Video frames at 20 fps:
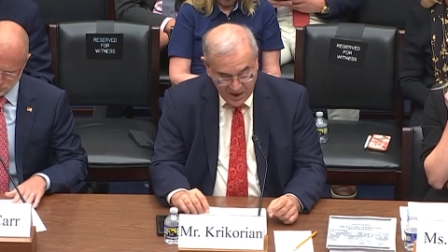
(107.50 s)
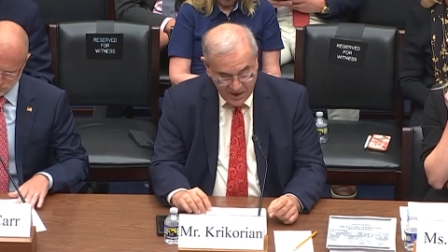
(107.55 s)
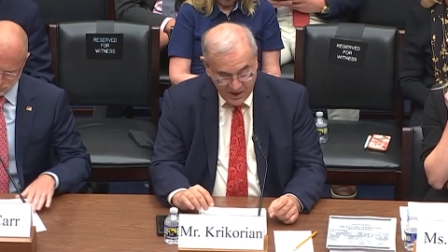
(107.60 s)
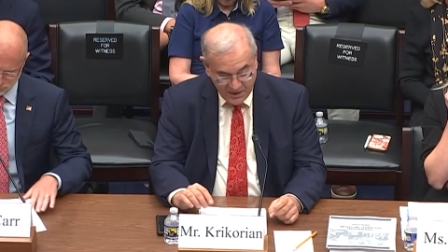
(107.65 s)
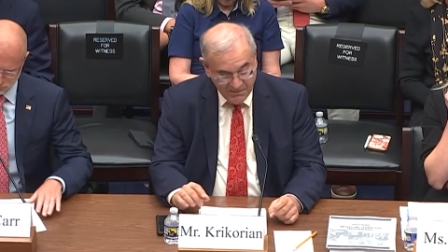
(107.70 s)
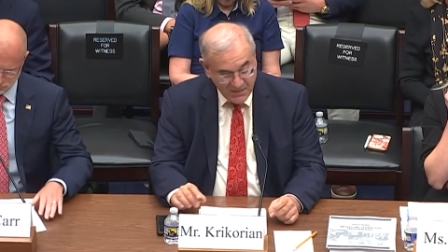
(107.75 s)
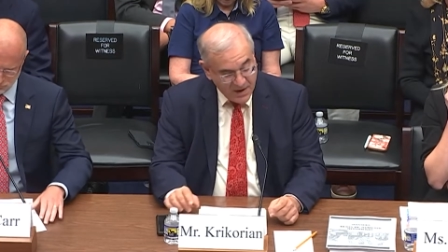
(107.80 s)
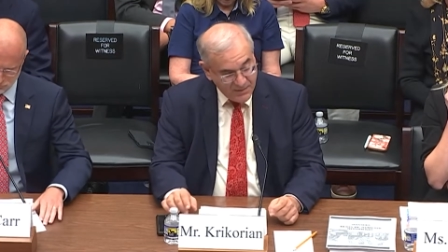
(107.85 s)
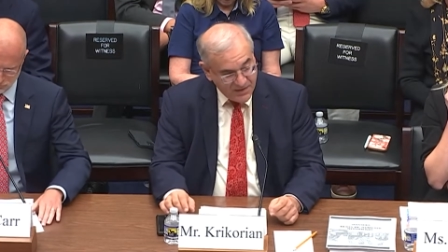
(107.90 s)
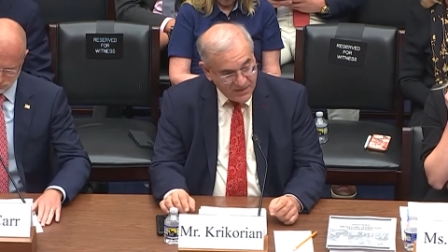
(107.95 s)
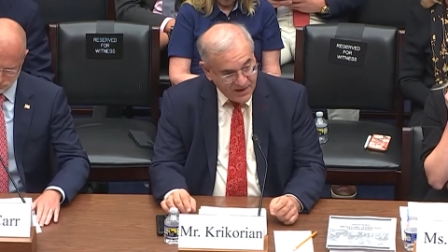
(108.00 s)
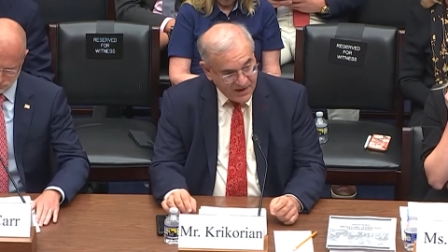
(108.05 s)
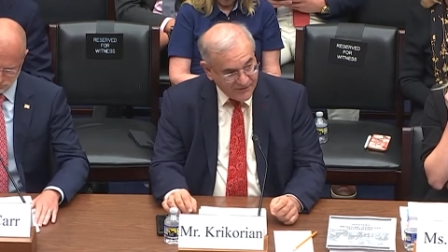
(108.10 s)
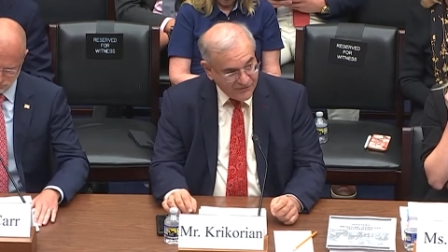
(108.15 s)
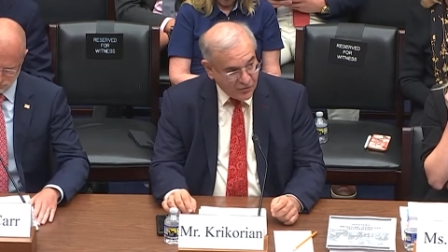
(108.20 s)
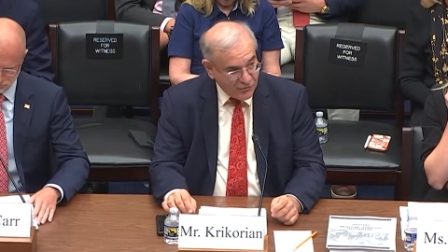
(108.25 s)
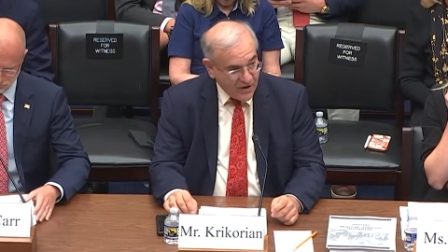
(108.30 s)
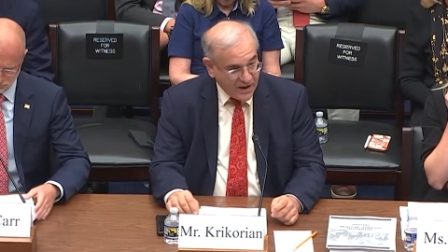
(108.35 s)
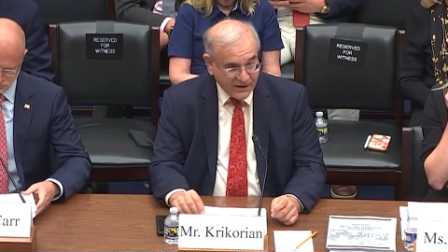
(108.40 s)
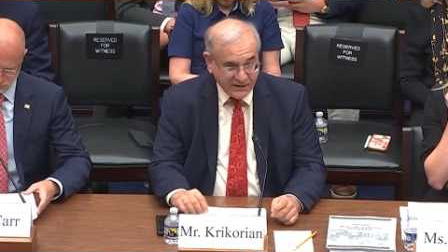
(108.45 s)
Maybe they have a
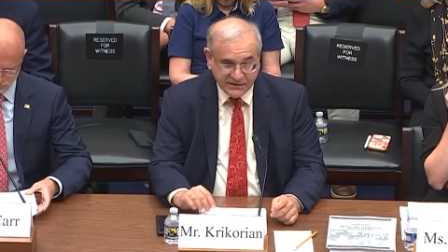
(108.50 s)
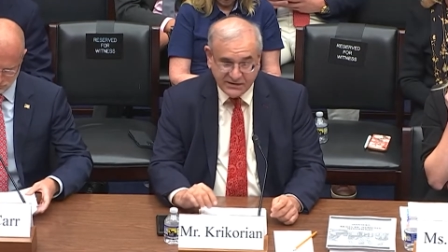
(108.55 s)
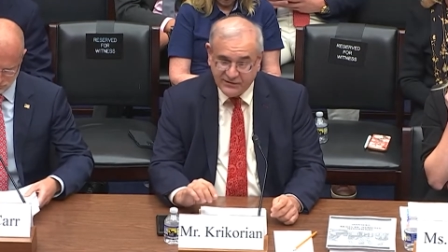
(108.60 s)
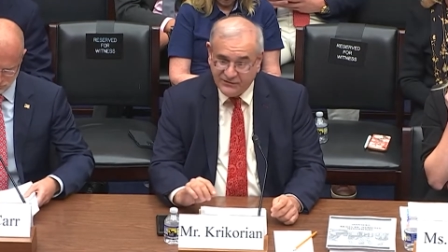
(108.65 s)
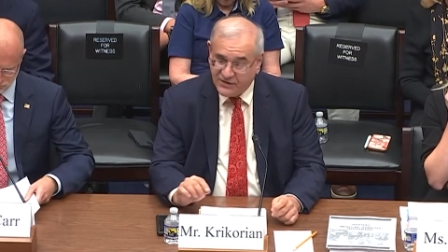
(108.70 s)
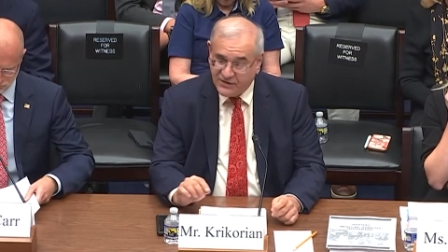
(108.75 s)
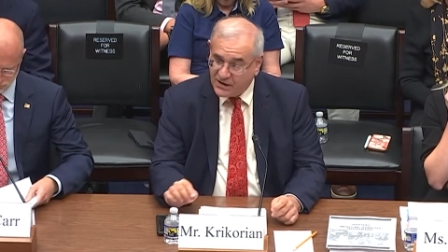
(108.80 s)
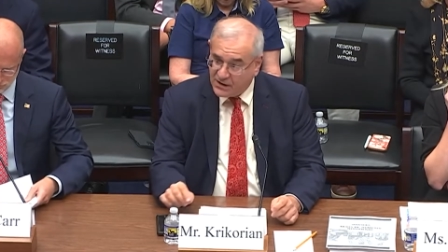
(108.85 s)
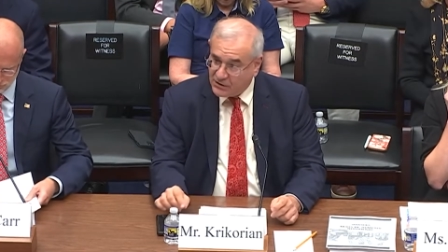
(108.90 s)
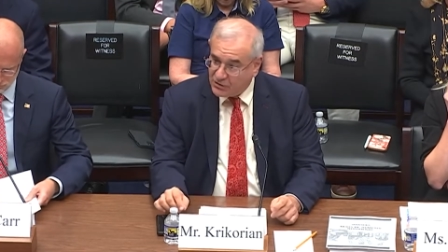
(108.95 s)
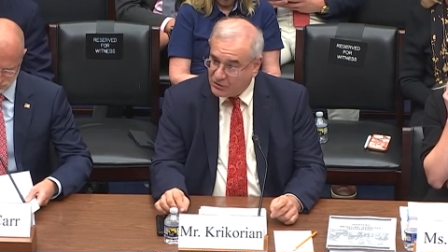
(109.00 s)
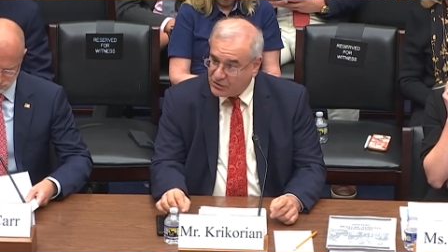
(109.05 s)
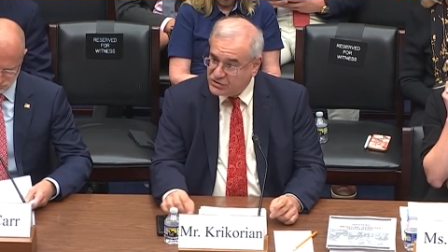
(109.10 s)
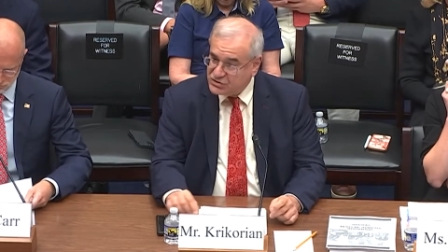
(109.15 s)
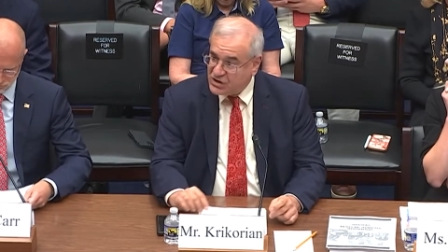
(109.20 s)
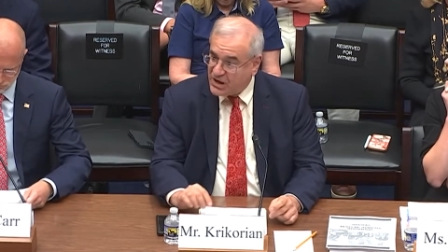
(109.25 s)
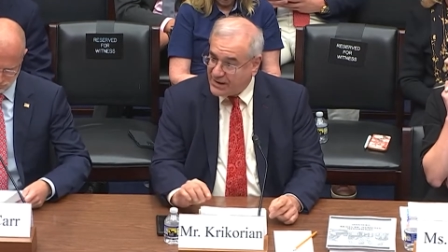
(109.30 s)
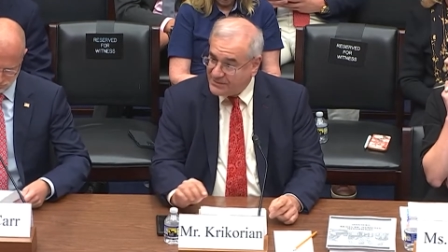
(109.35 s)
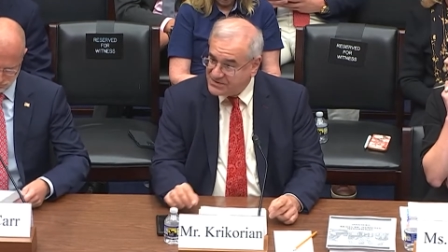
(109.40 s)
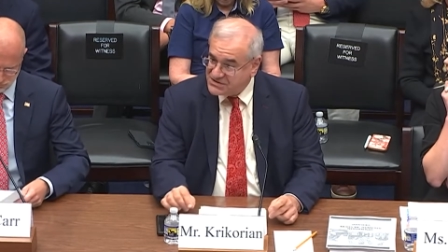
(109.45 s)
relative here or a
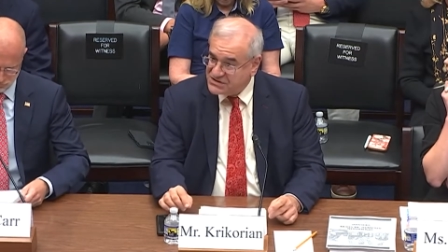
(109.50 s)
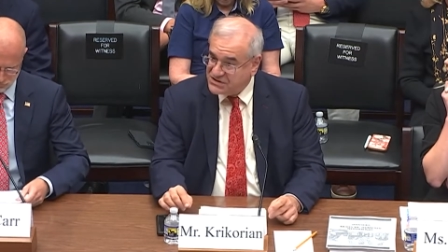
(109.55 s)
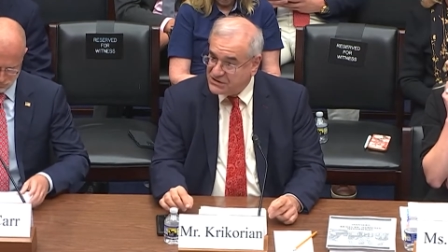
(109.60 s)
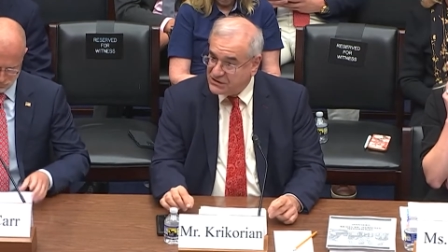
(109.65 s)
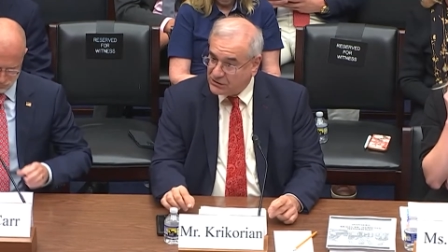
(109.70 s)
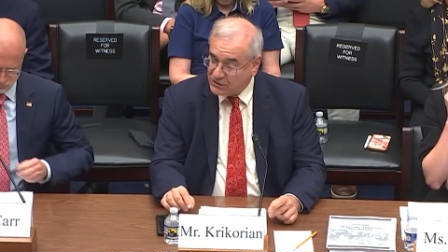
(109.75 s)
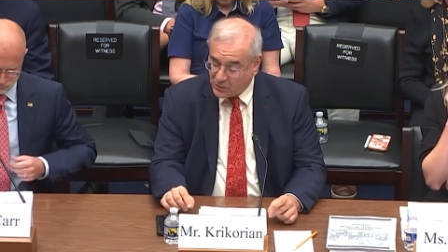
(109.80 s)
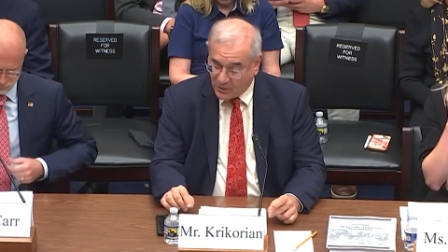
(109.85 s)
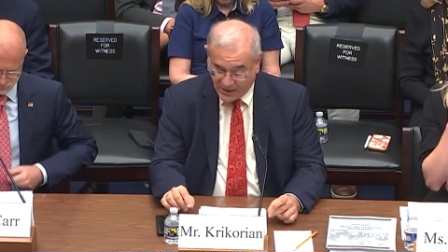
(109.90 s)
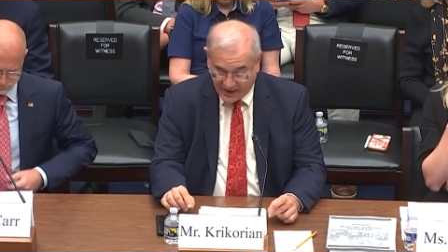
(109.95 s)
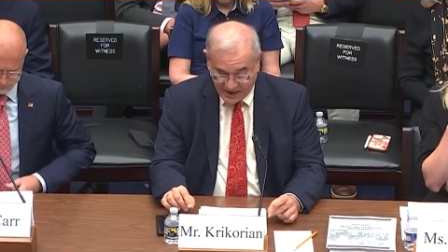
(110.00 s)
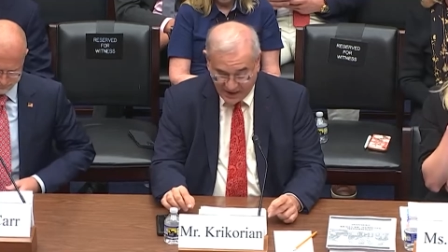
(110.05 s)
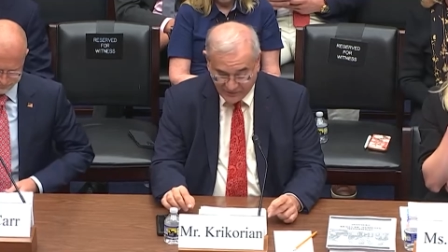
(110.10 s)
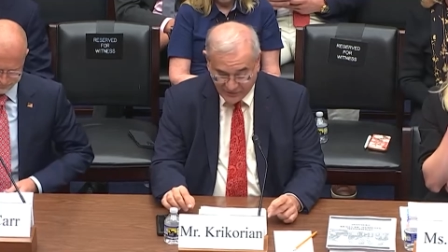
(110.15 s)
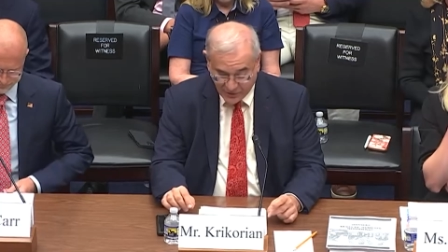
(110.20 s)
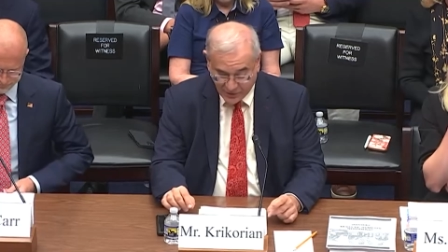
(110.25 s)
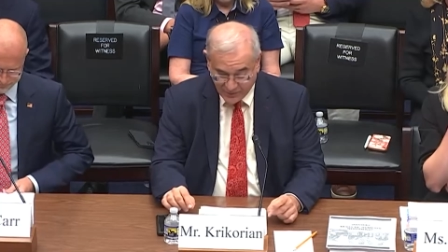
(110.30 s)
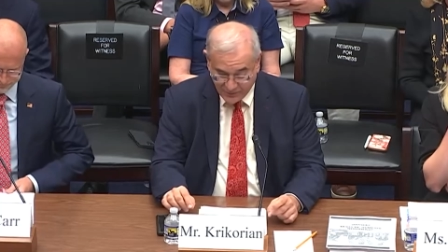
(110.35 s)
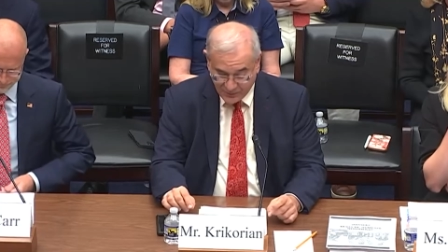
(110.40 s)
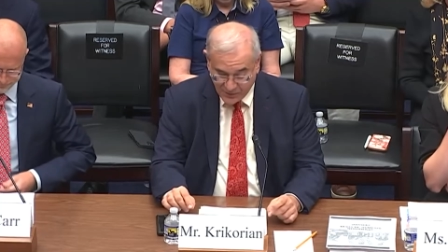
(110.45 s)
job skill or what have
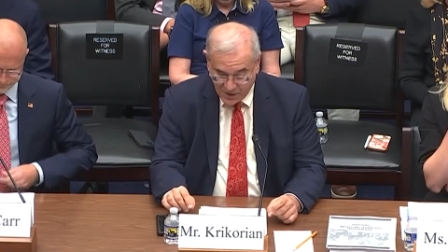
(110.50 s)
you.